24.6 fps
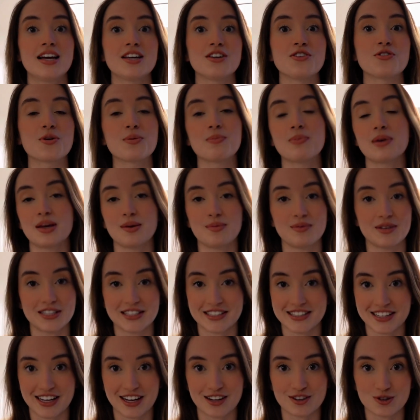your
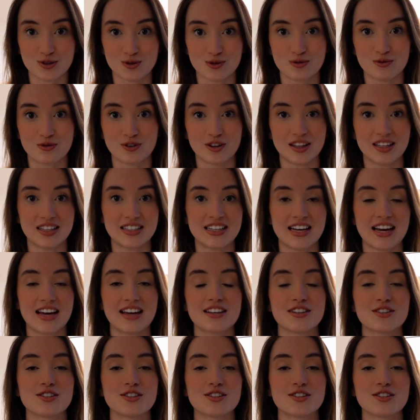baby's schedule for the day.